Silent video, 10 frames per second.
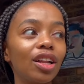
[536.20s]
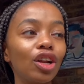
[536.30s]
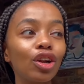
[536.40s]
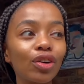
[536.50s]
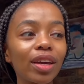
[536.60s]

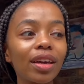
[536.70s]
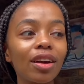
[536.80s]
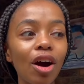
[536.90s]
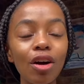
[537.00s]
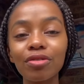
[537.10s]

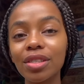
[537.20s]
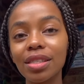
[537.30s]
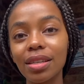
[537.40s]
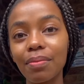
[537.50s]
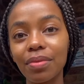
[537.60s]
looking after
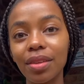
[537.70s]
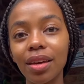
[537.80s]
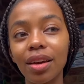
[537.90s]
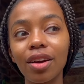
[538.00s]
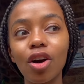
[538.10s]

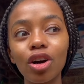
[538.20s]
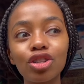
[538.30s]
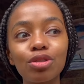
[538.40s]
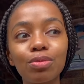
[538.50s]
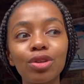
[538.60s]
something,
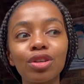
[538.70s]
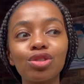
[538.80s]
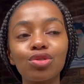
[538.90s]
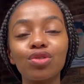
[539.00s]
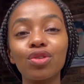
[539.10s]
contributing
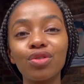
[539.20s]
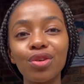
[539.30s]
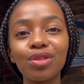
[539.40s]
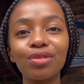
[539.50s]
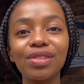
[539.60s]
to the
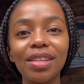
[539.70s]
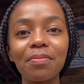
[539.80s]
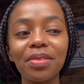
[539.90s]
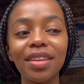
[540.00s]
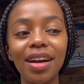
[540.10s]
growth of
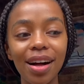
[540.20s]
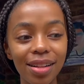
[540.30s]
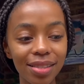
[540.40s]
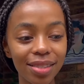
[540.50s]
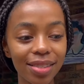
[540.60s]
something
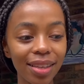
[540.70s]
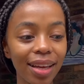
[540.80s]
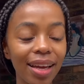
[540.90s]
else,